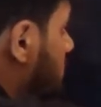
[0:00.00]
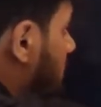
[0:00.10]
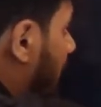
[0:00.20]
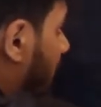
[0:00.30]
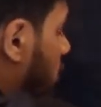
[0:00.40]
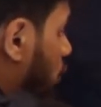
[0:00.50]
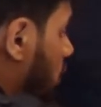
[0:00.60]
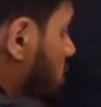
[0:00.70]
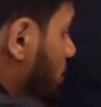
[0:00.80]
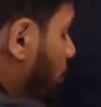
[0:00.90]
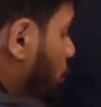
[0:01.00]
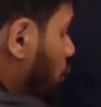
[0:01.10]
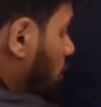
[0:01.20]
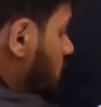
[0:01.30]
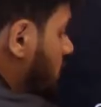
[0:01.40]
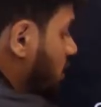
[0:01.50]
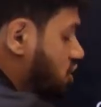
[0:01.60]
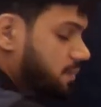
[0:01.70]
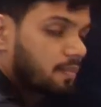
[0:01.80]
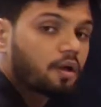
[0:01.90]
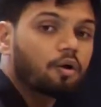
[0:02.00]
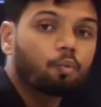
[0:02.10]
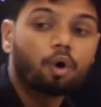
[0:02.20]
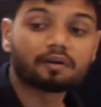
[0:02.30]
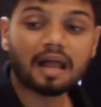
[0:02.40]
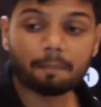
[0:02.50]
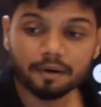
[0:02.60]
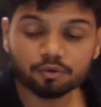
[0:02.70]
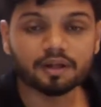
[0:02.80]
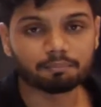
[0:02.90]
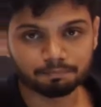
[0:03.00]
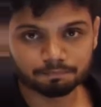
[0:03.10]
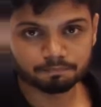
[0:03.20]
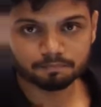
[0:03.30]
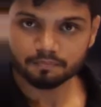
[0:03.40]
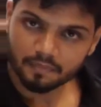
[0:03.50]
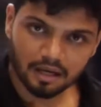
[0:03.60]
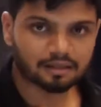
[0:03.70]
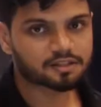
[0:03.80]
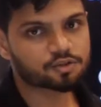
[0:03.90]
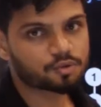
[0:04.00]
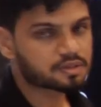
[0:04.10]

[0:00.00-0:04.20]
electrons, protons, energy. What will happen to them? Understand, students,